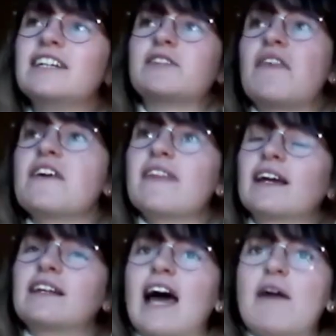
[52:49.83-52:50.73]
So I think
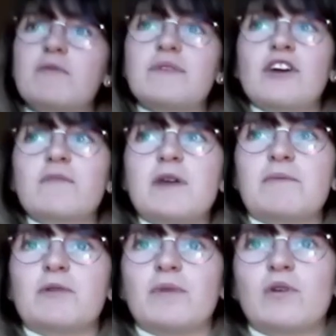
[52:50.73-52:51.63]
that can happen with young
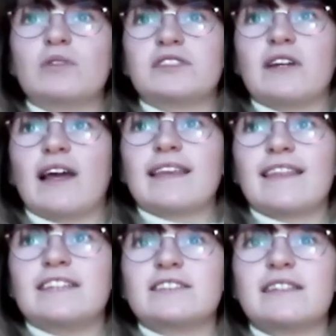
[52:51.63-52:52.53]
people, but also like
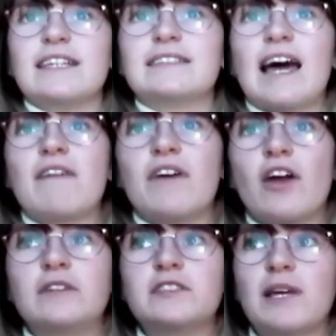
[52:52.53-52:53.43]
they just need to have their
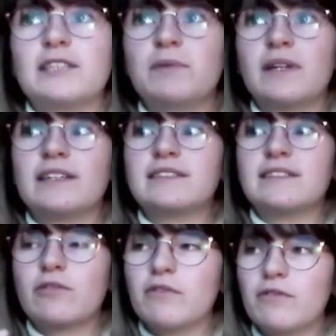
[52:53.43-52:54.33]
own space because
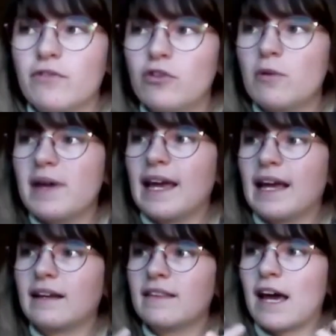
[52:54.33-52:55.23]
they're all
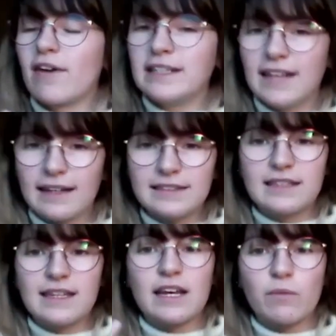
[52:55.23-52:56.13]
forming their
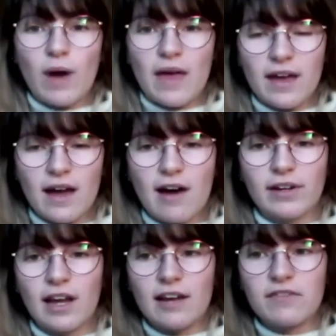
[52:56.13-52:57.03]
identity and where they are
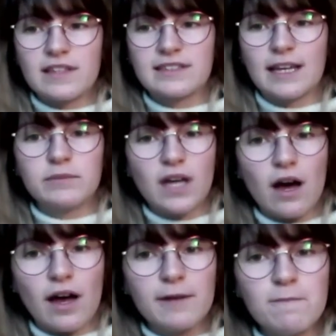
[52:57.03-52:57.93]
in life at the same
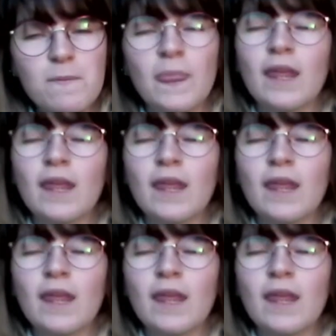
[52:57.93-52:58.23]
time.